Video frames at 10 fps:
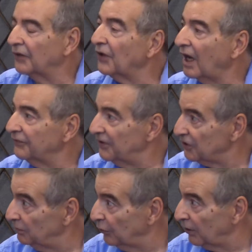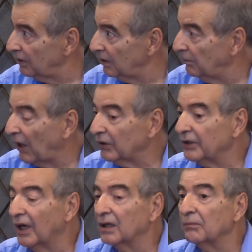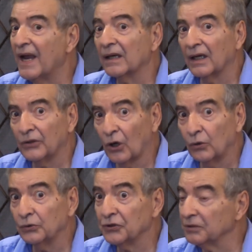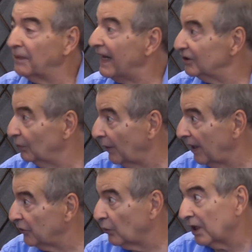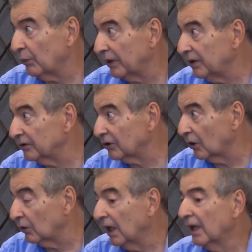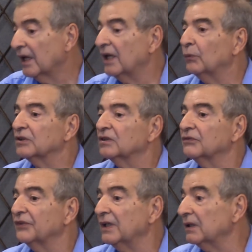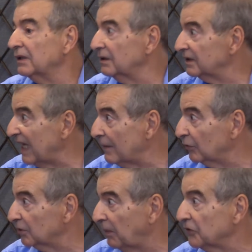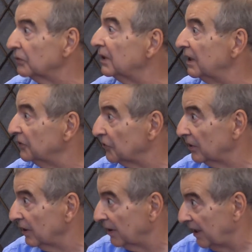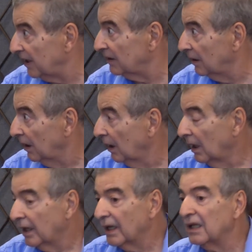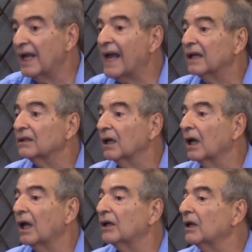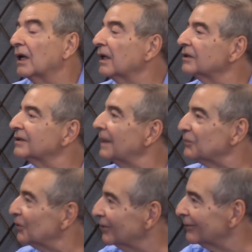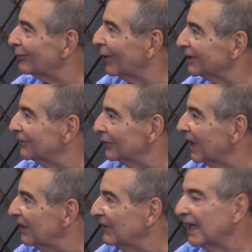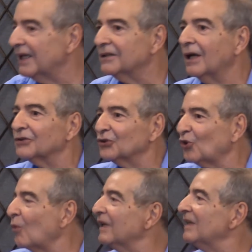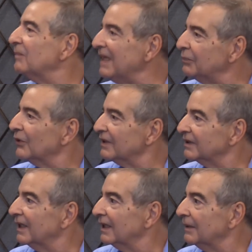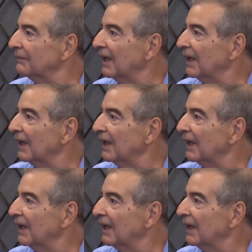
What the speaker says: nonfiction book about a young man I know who just passed away, 21 years old. He was severely disabled, special needs kid, and he had an exceptional, wonderful life. He touched so many people, this kid.